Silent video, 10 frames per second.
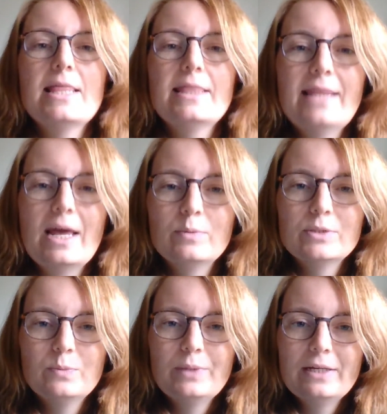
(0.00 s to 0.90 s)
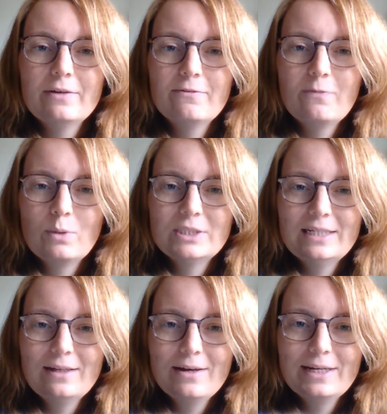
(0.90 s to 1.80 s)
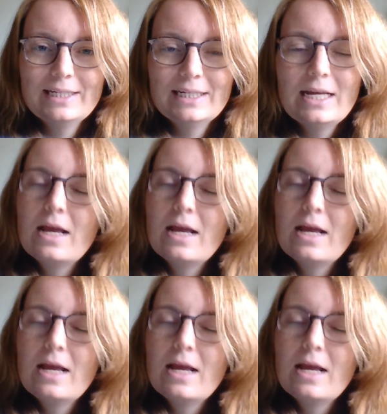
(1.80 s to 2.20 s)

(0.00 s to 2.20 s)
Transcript: That was week 49.